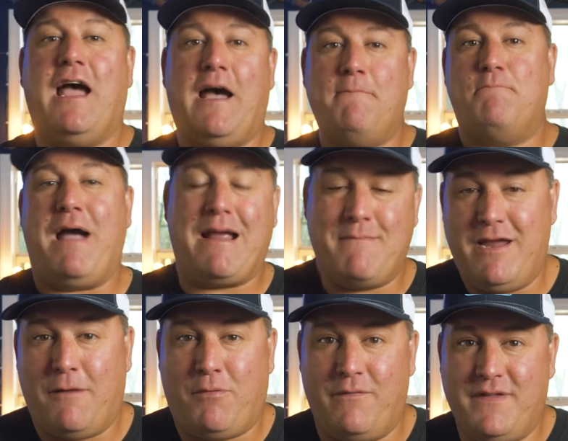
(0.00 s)
and back me
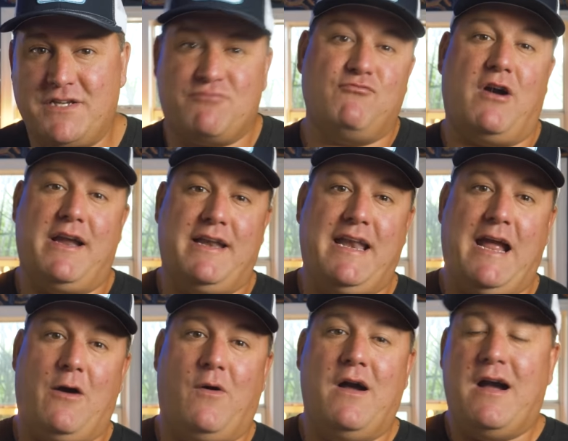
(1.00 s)
up on this right
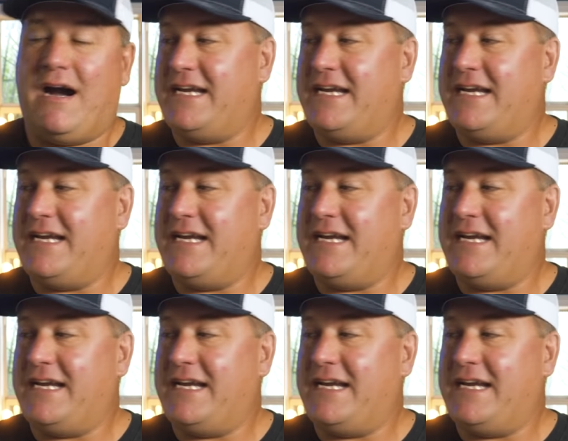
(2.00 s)
now